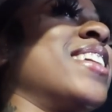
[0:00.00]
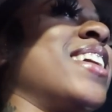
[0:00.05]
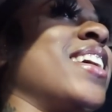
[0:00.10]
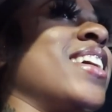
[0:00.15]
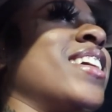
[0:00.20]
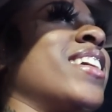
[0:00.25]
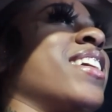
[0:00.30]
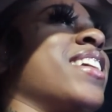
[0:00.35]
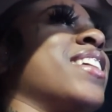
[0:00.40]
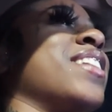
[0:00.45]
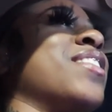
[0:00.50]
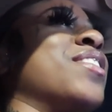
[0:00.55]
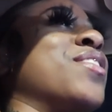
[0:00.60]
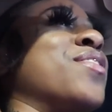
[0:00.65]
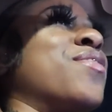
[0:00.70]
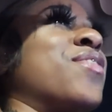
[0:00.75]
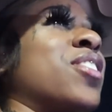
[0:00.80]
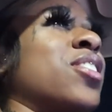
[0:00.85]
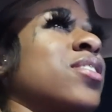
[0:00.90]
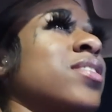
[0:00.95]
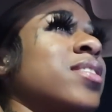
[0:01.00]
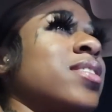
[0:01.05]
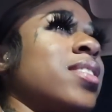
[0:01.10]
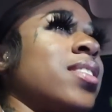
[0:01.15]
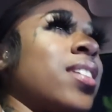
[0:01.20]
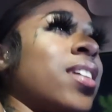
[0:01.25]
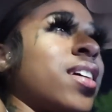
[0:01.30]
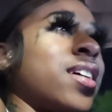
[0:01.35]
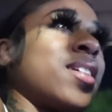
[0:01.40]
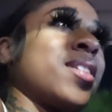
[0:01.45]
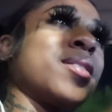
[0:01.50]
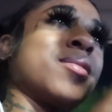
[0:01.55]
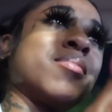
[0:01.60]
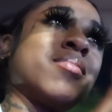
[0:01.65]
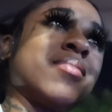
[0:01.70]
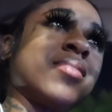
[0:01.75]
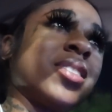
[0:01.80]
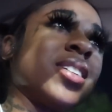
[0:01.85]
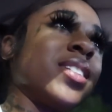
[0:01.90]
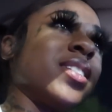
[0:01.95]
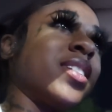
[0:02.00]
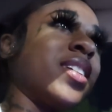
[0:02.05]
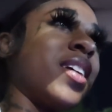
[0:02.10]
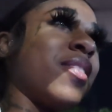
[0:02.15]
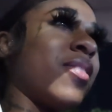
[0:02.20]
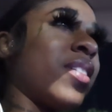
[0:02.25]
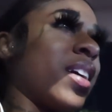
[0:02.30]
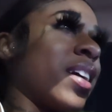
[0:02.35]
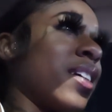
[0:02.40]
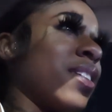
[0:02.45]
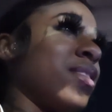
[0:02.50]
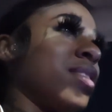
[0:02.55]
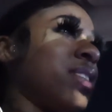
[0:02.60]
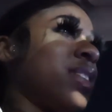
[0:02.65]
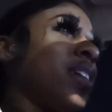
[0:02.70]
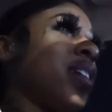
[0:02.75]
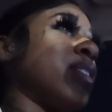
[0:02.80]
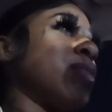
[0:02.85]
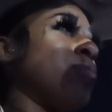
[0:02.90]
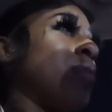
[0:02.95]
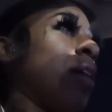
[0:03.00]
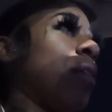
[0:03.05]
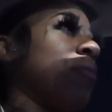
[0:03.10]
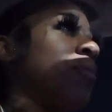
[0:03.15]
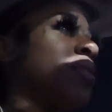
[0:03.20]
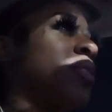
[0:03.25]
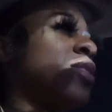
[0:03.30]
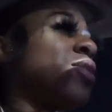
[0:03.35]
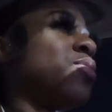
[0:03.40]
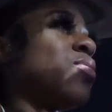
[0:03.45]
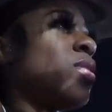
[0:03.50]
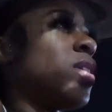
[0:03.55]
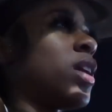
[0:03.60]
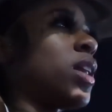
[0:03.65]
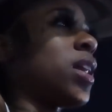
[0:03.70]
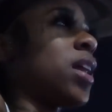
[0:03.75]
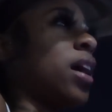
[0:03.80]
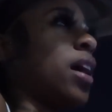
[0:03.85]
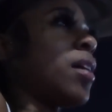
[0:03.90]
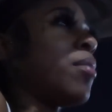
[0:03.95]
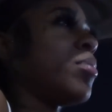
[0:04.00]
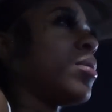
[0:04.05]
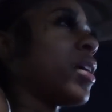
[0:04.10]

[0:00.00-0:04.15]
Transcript: naked the first time the other day when I got on stage, but I wasn't doing a lot.